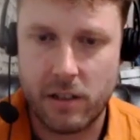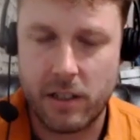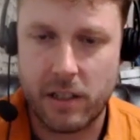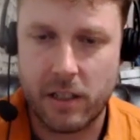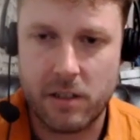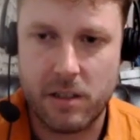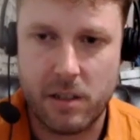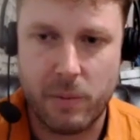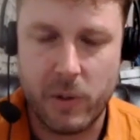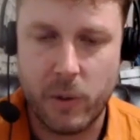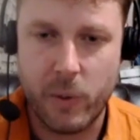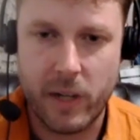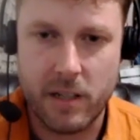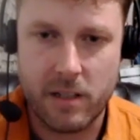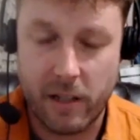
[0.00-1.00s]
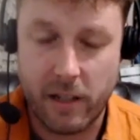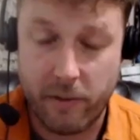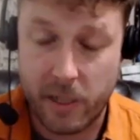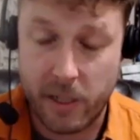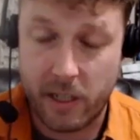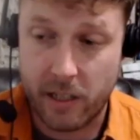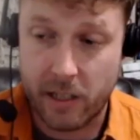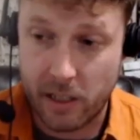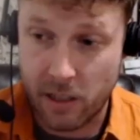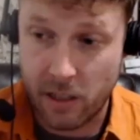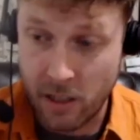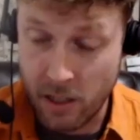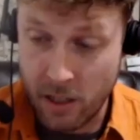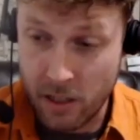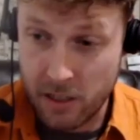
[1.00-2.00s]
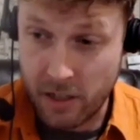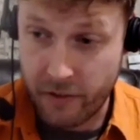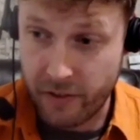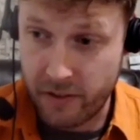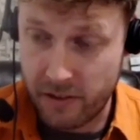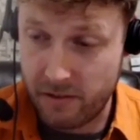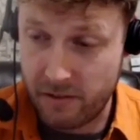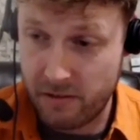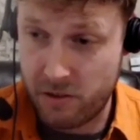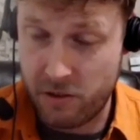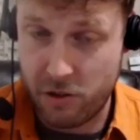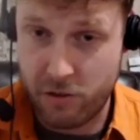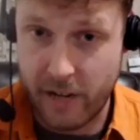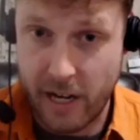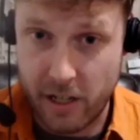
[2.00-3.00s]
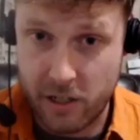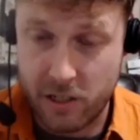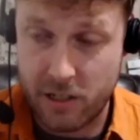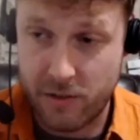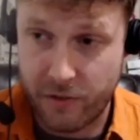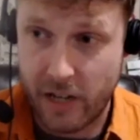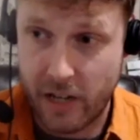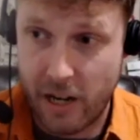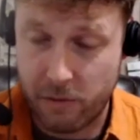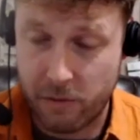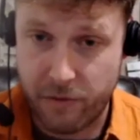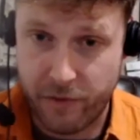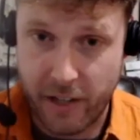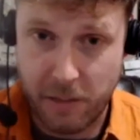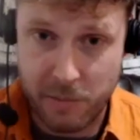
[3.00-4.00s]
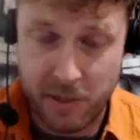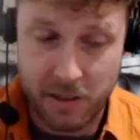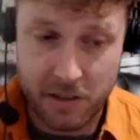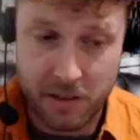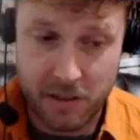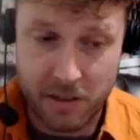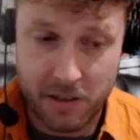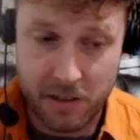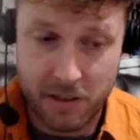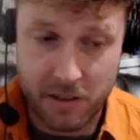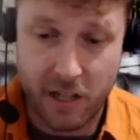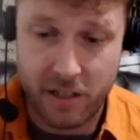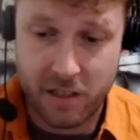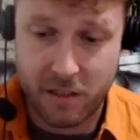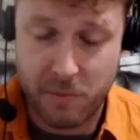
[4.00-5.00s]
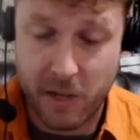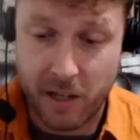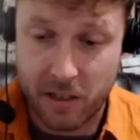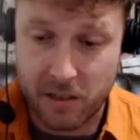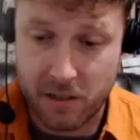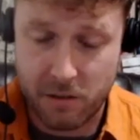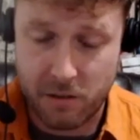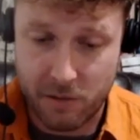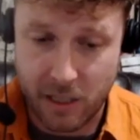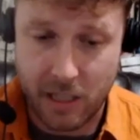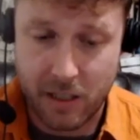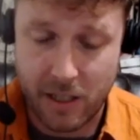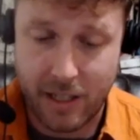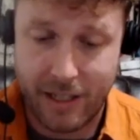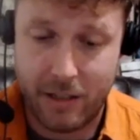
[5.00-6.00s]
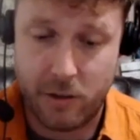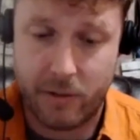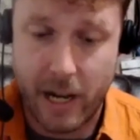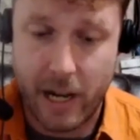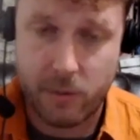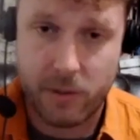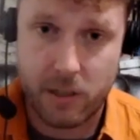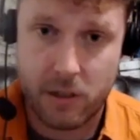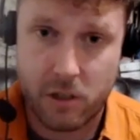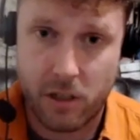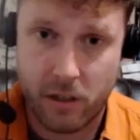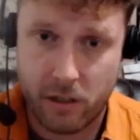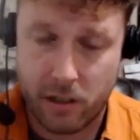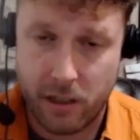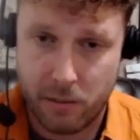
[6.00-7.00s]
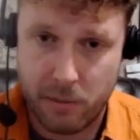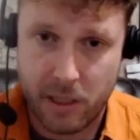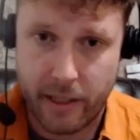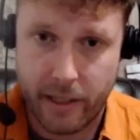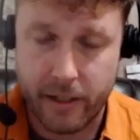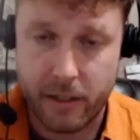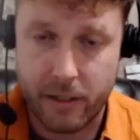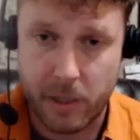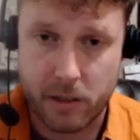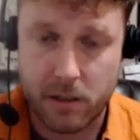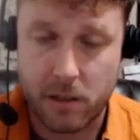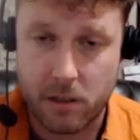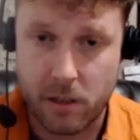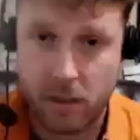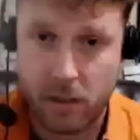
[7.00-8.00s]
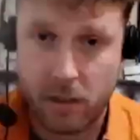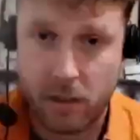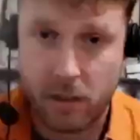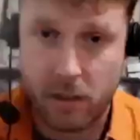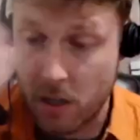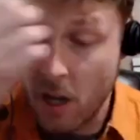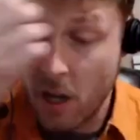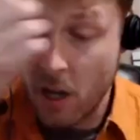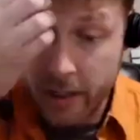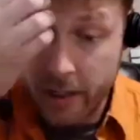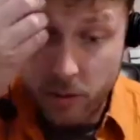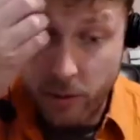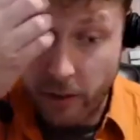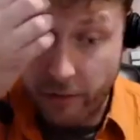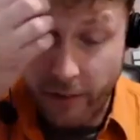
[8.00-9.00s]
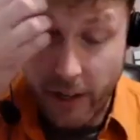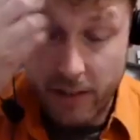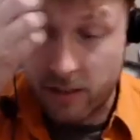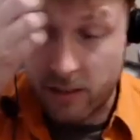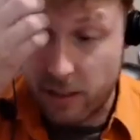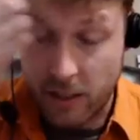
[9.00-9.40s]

Like some of the ways that I've been hearing different strategies for how fediments can be customized to interact with each other and be layered amongst each other is quite fascinating.